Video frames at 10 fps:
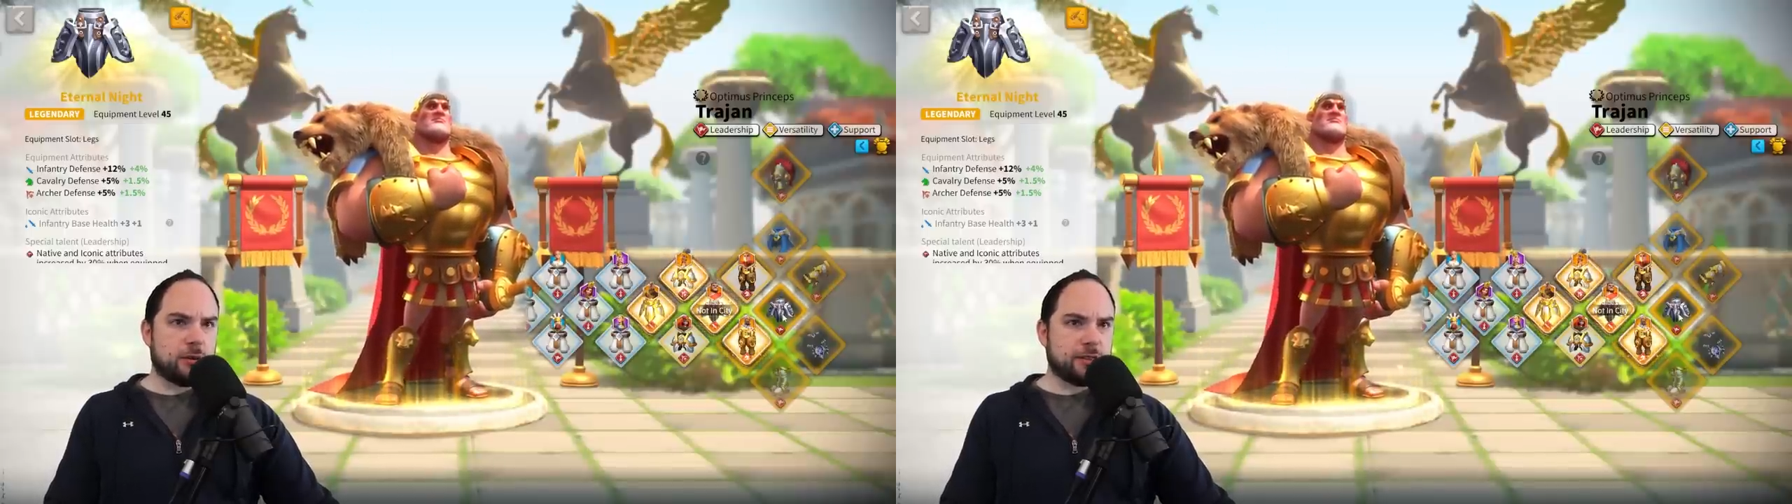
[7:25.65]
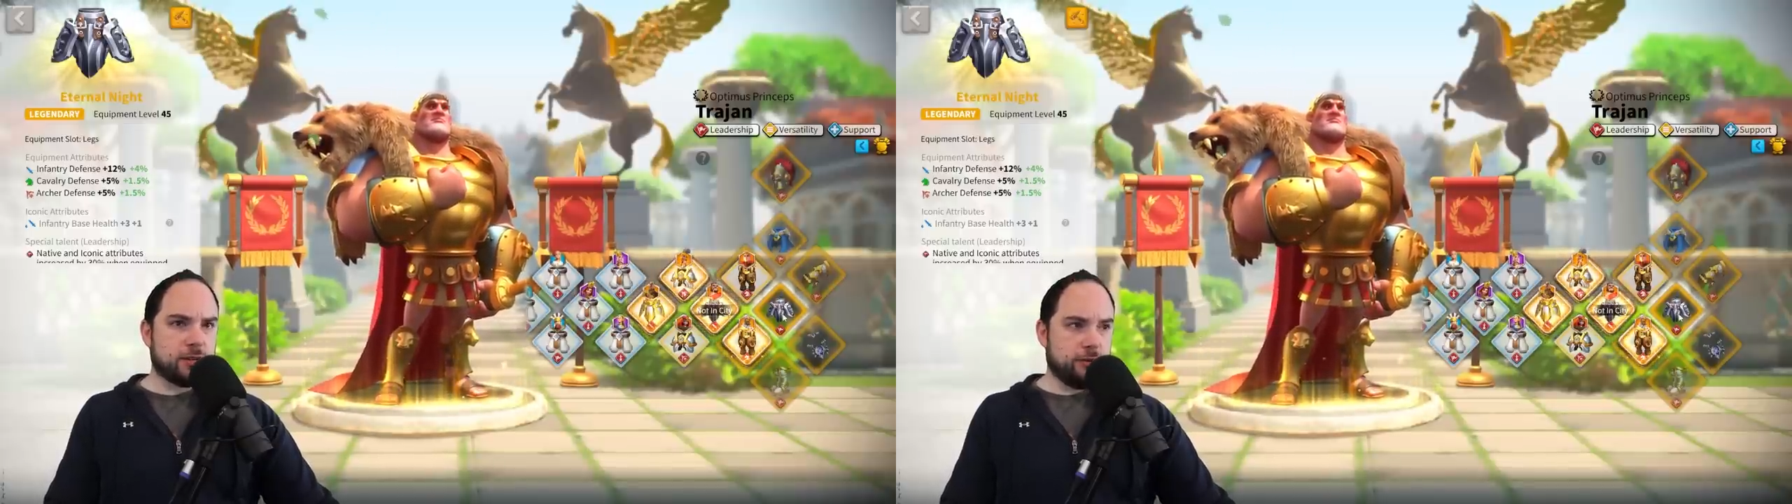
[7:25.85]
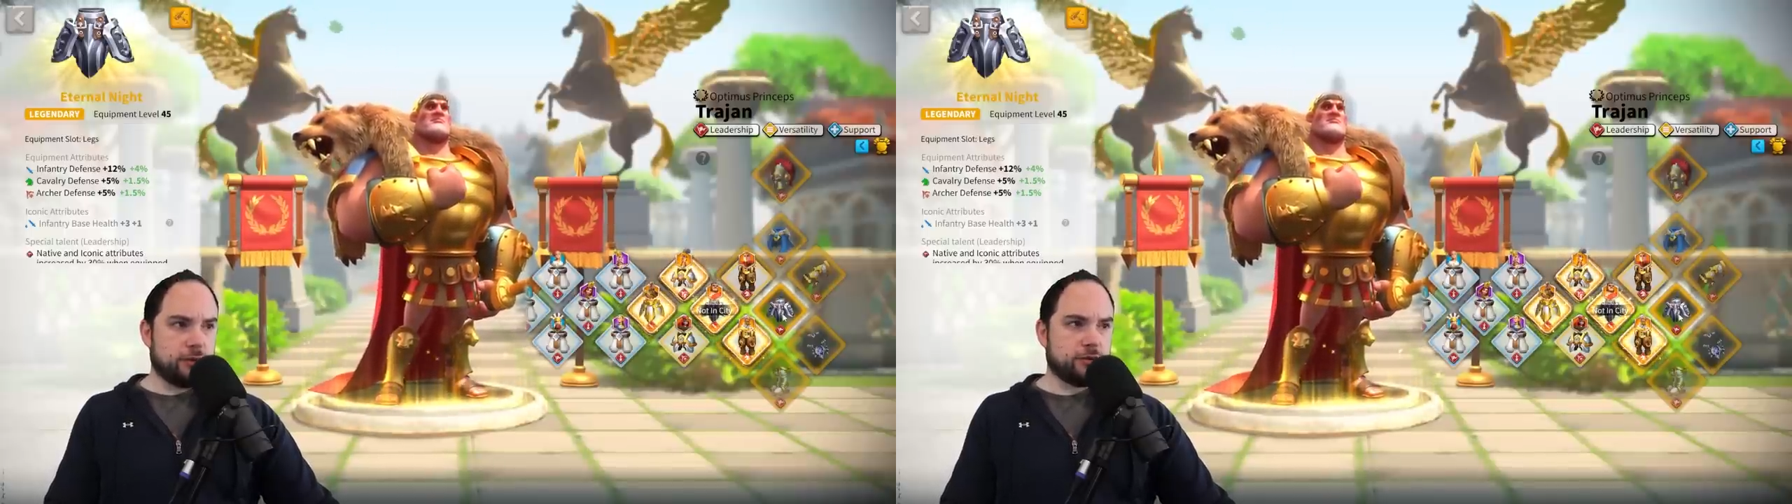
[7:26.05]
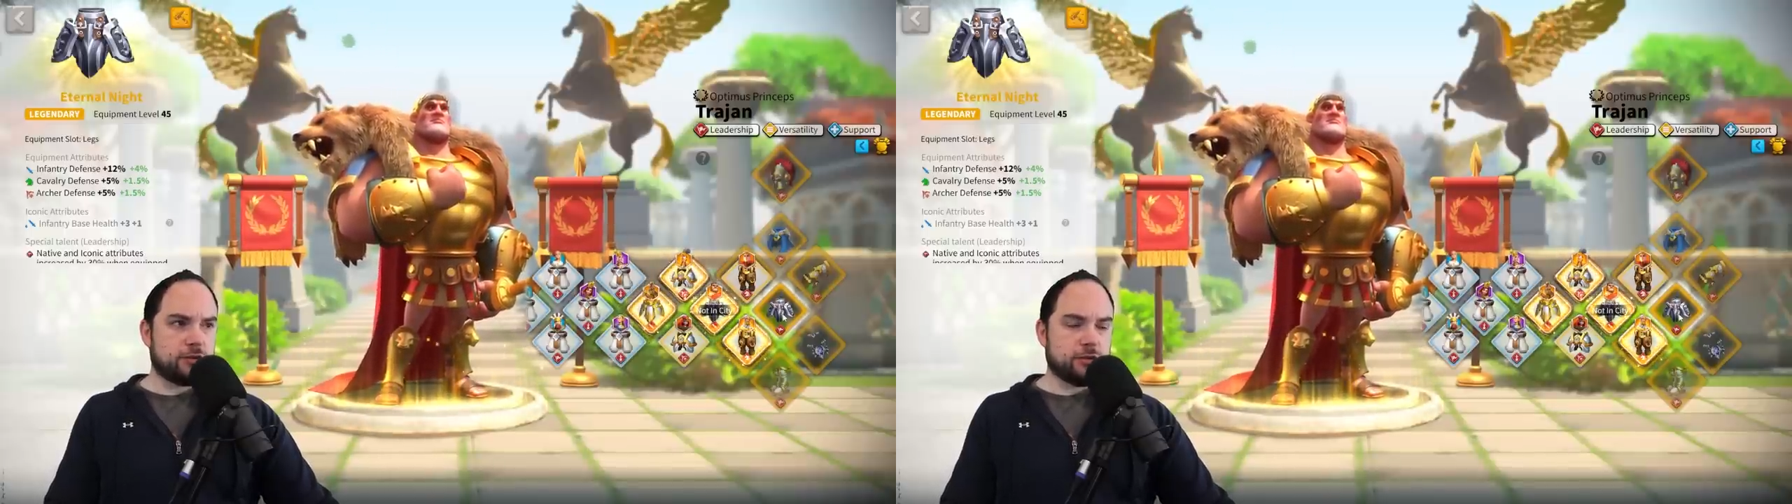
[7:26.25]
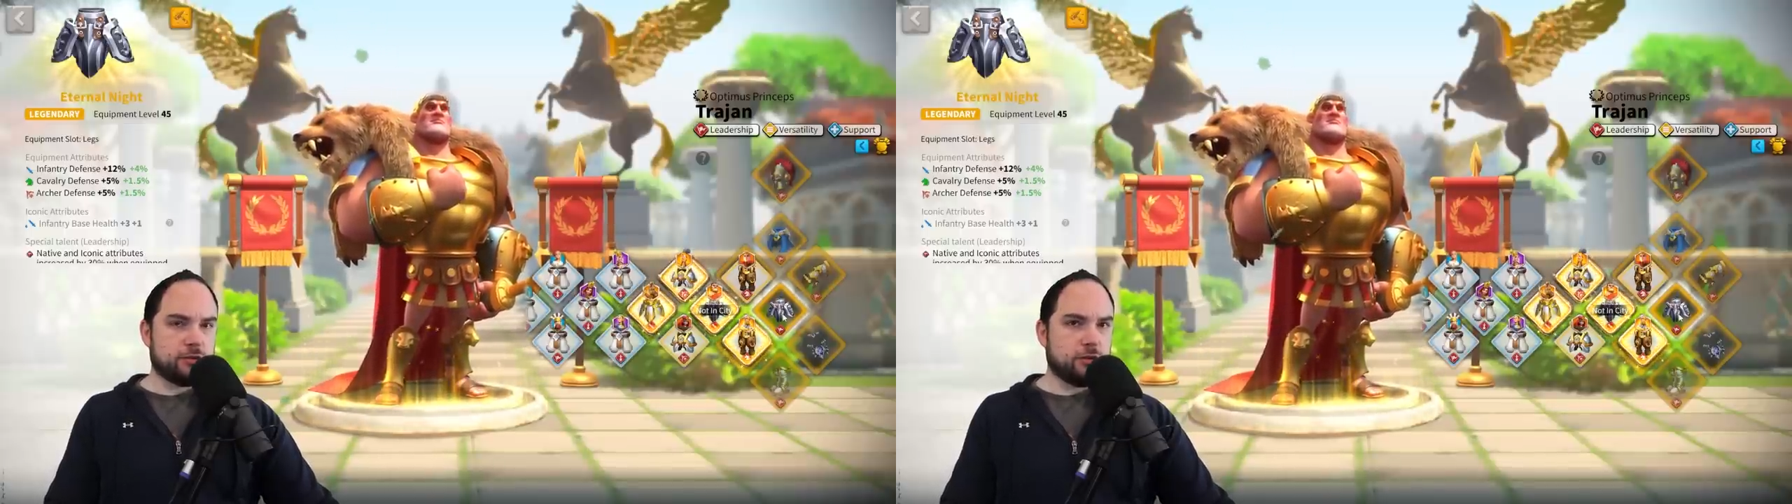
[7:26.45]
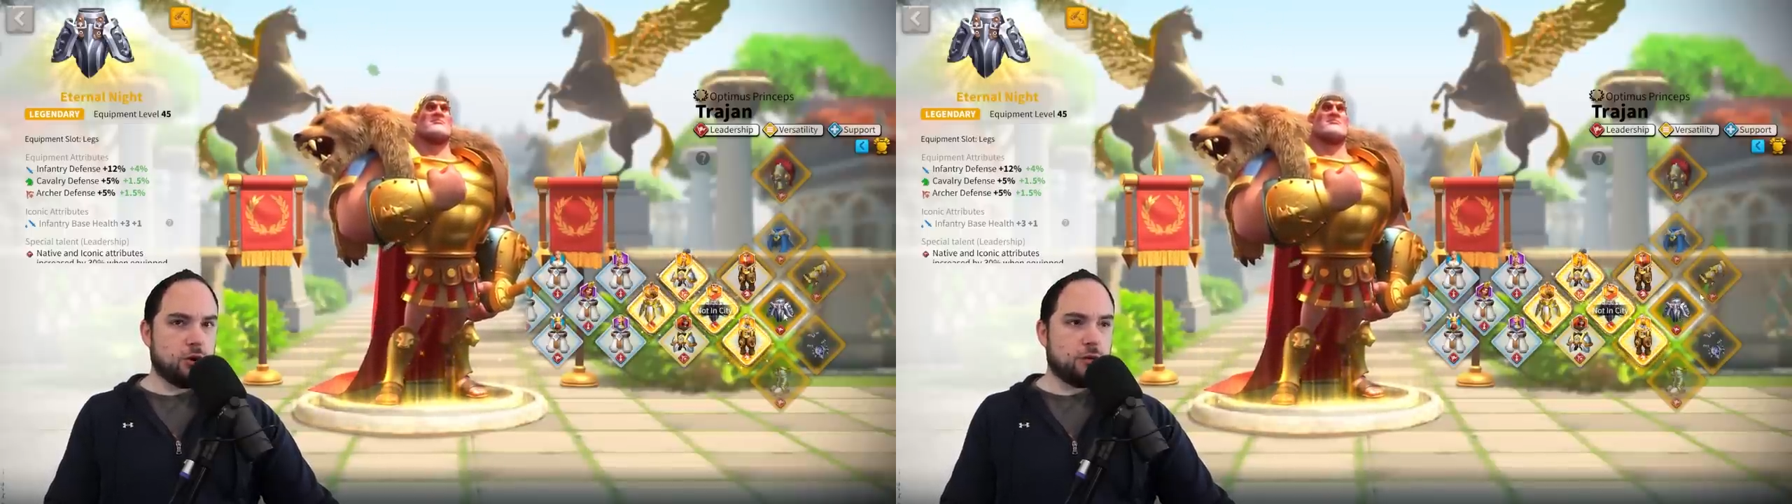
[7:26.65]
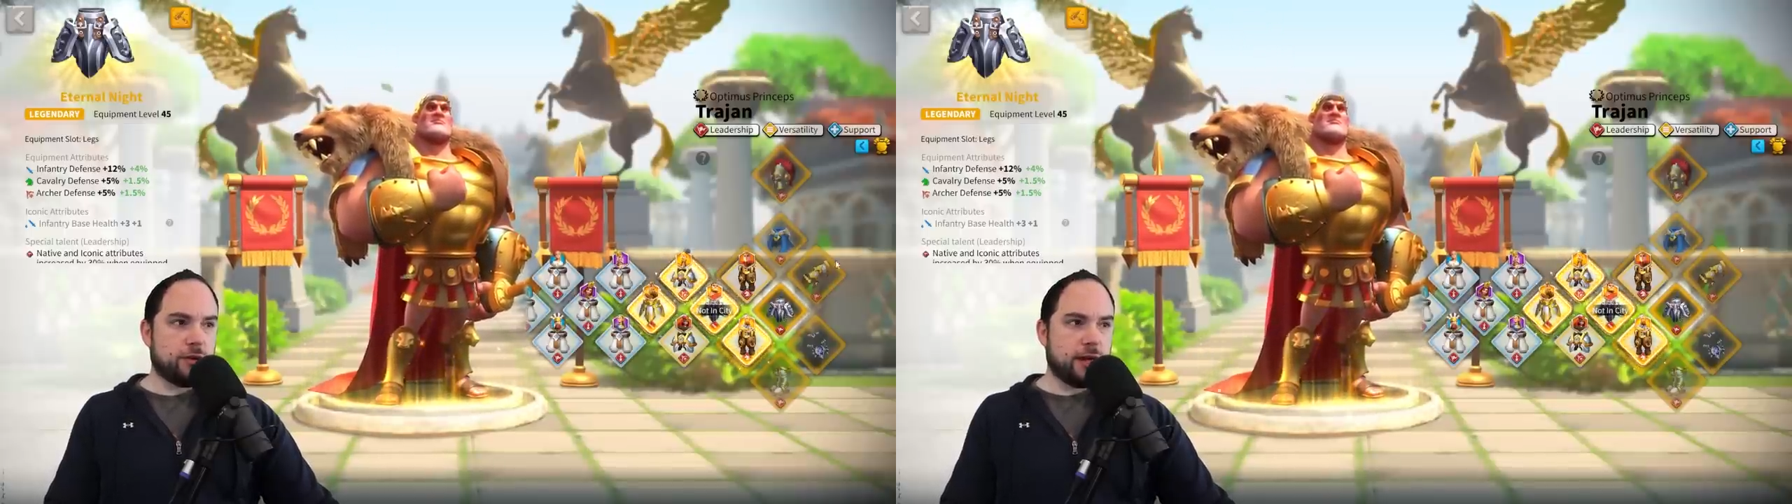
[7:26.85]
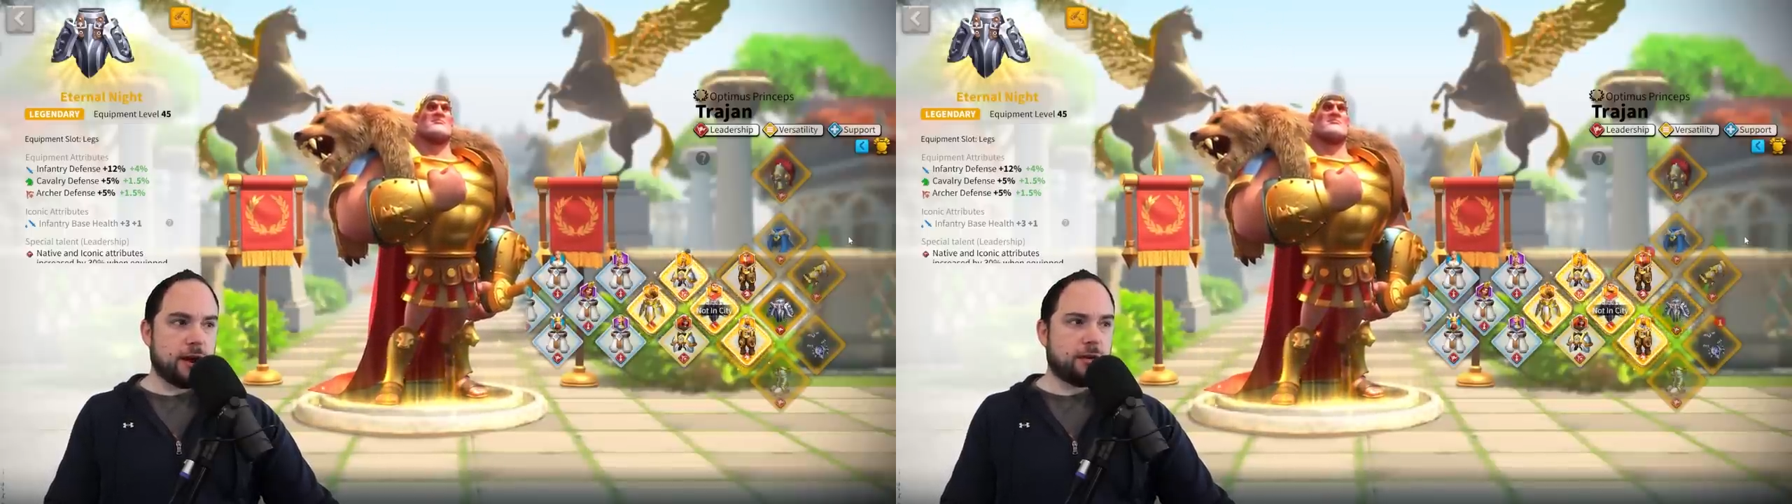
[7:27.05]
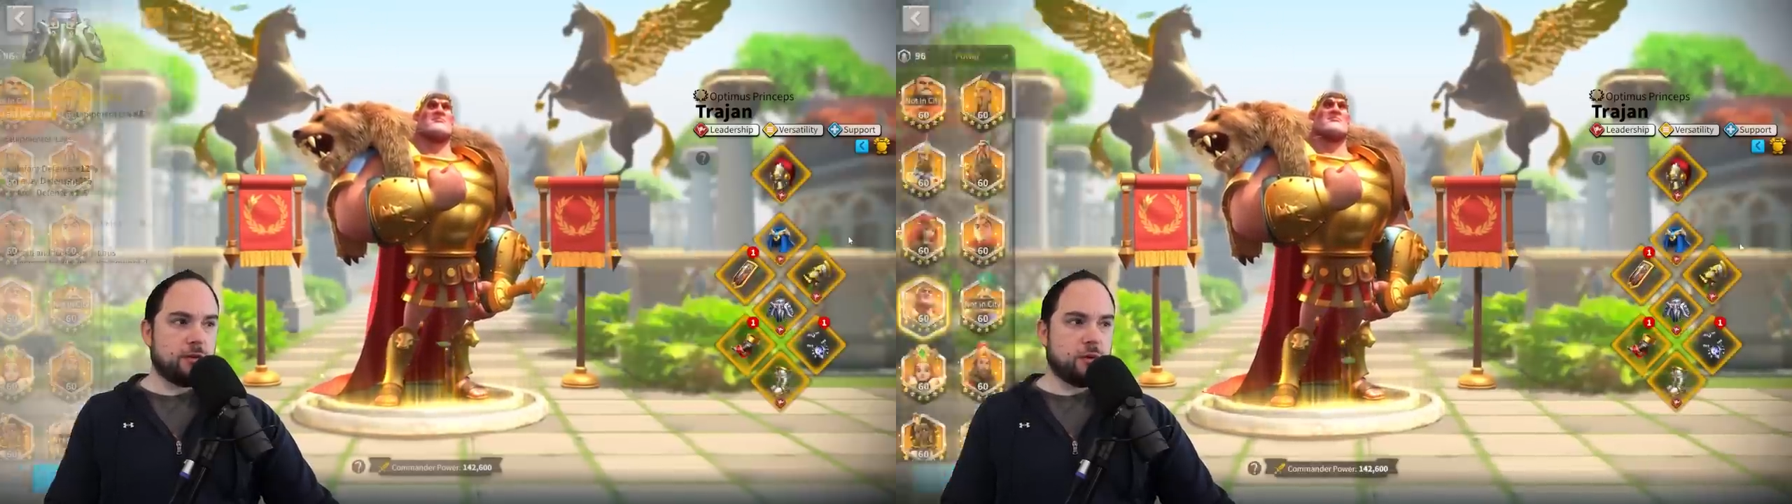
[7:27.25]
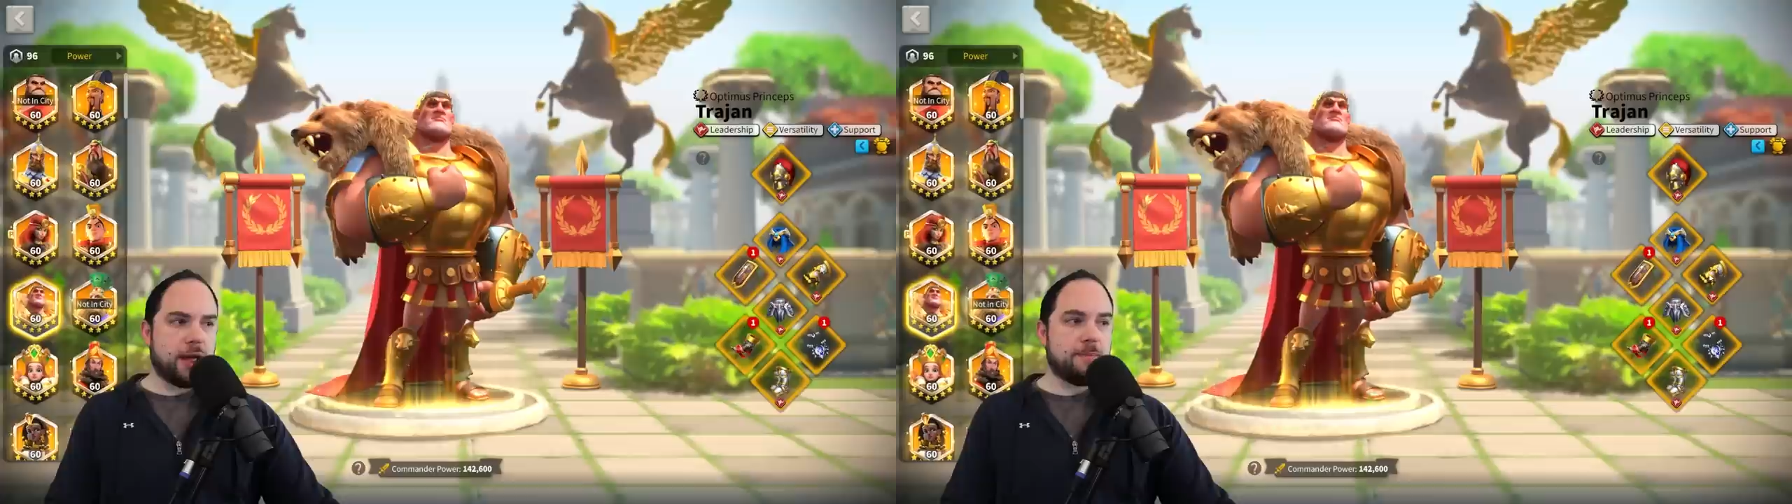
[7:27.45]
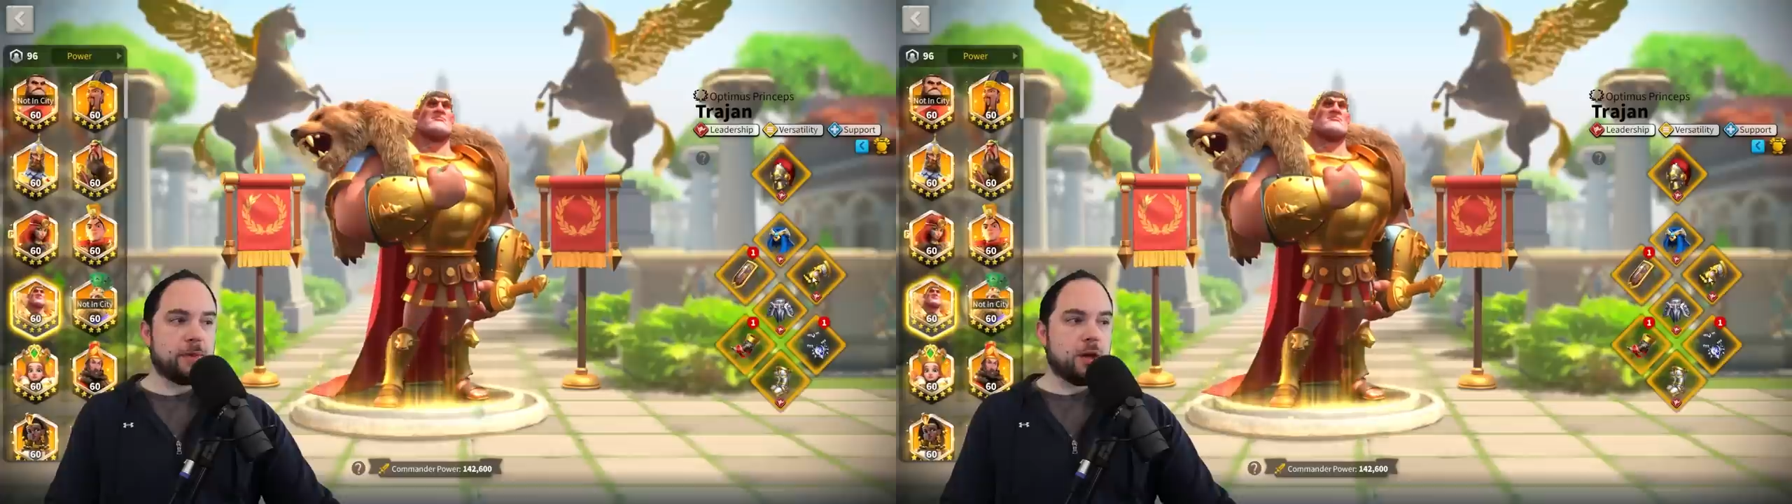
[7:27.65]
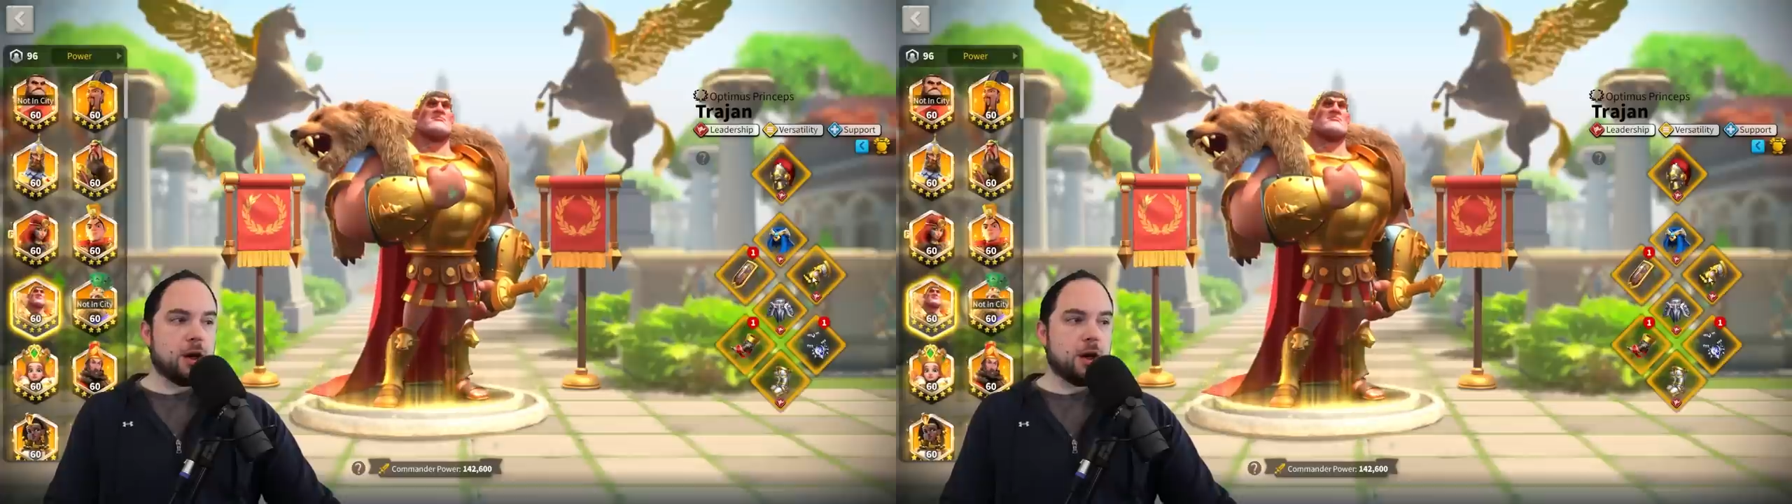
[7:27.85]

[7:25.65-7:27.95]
materials over there, right?